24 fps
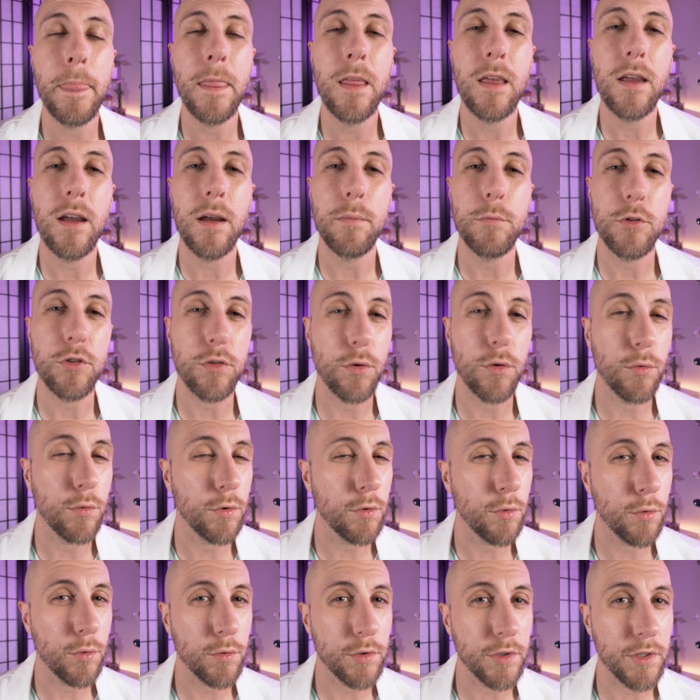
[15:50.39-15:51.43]
I'm just going to
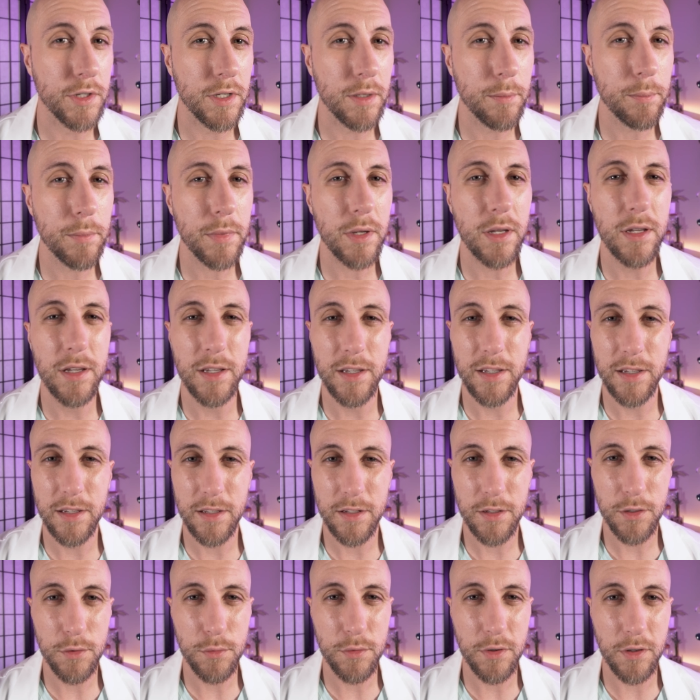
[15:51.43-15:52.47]
hold it up and
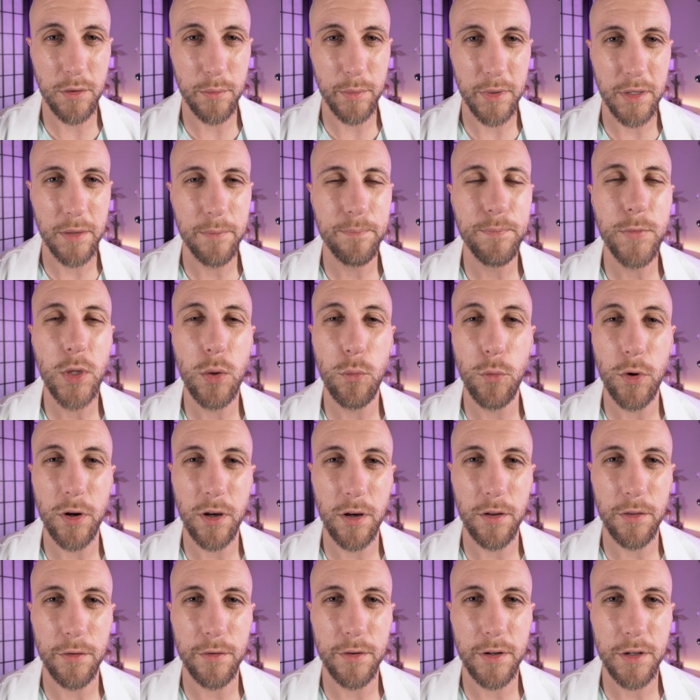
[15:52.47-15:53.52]
you tell me what
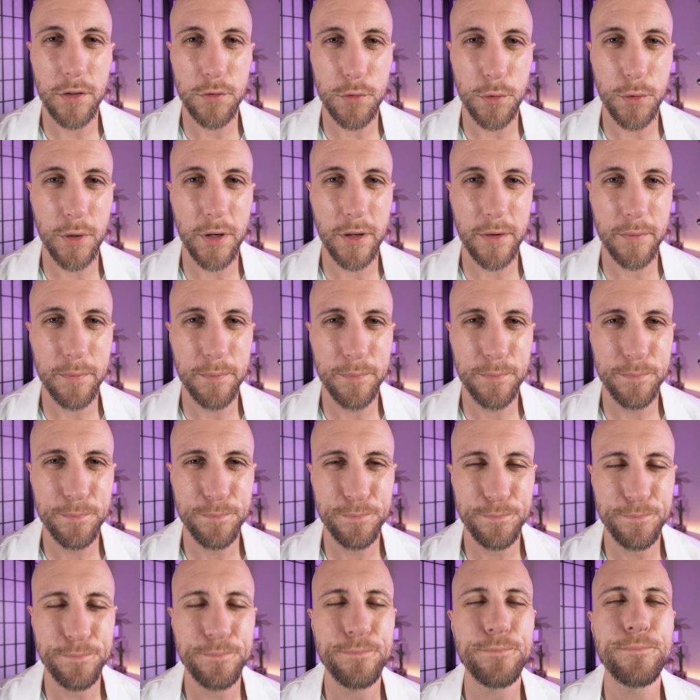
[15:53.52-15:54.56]
color it is, okay?
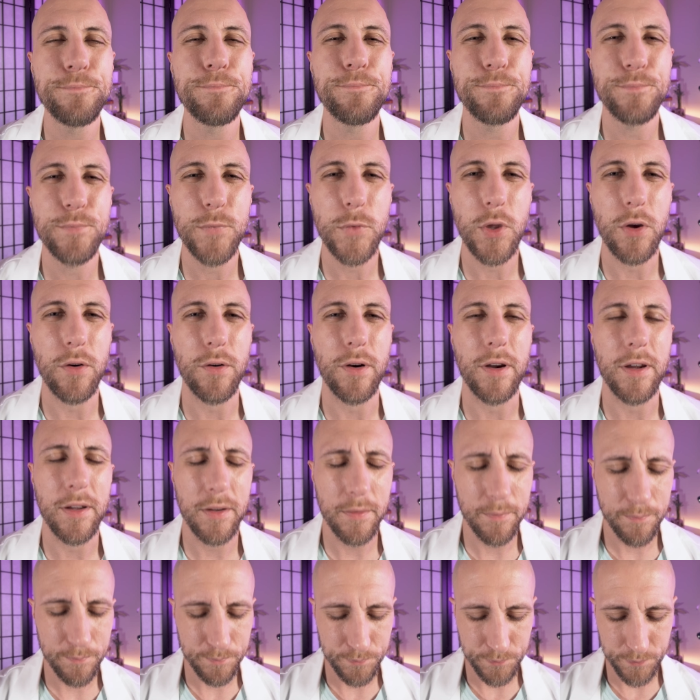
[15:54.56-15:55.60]
Alright.
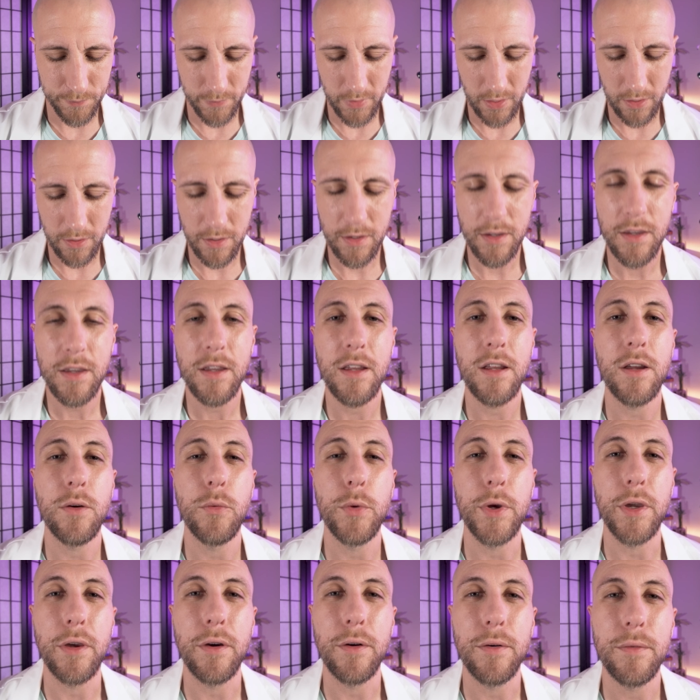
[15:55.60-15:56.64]
Here we
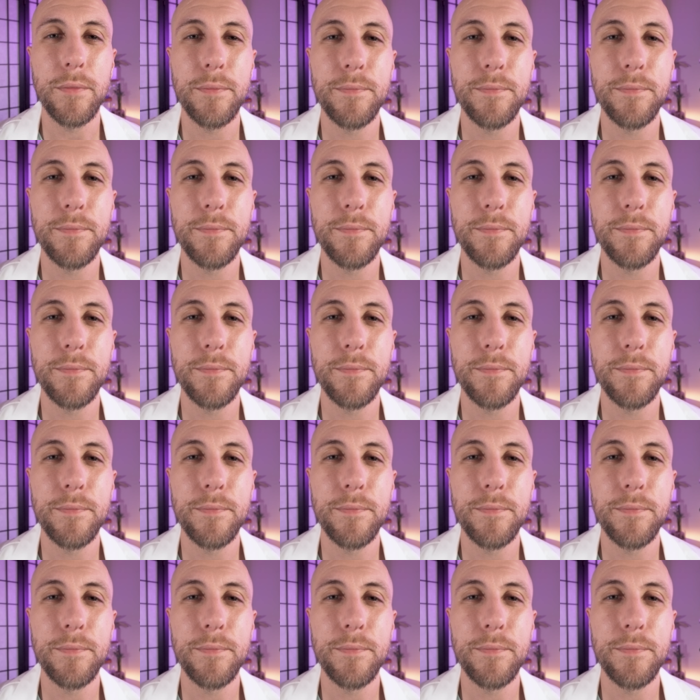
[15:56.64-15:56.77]
go.